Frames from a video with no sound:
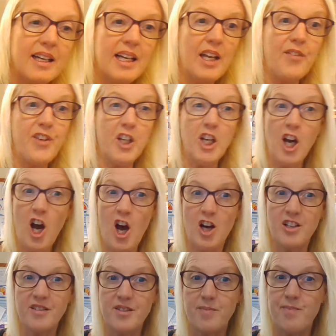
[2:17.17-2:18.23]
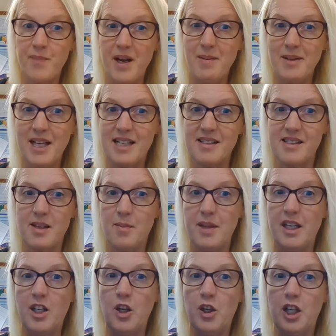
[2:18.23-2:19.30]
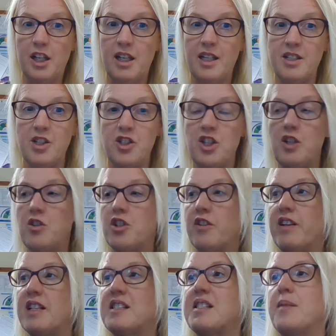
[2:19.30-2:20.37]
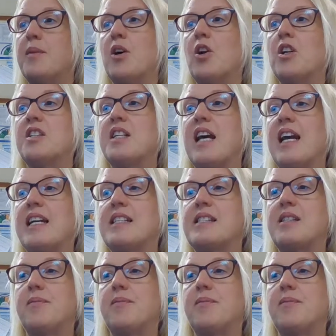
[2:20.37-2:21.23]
If you can't, maybe that's something you could learn to do during the summer holidays.